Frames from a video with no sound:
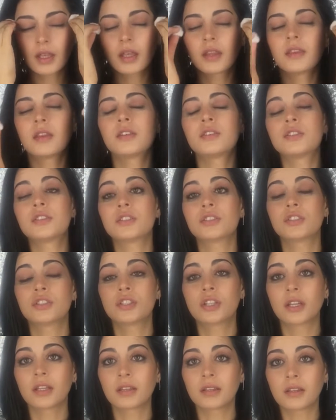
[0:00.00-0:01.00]
And then just
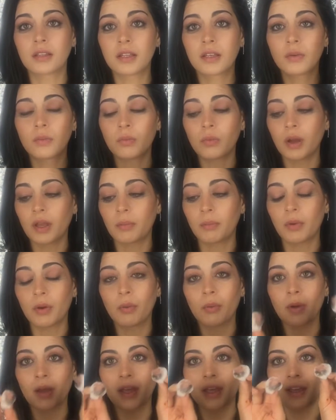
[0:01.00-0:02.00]
gently wipe
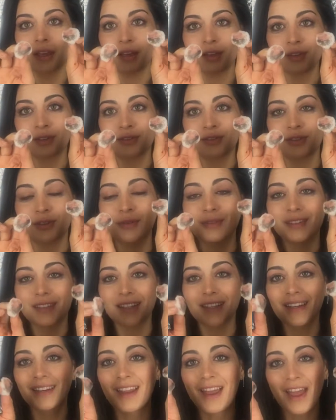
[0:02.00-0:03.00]
away. So it's
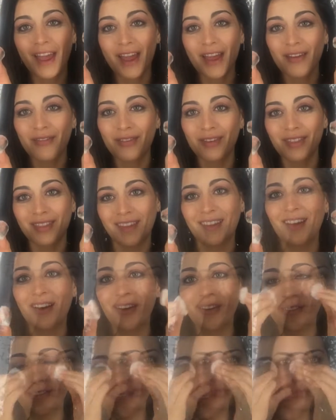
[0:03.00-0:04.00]
getting everything
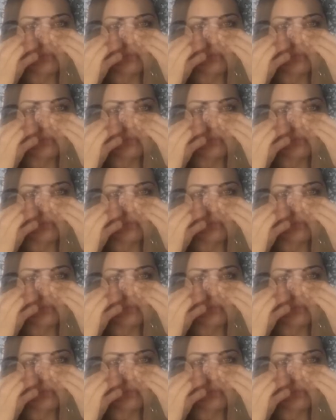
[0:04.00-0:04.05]
off.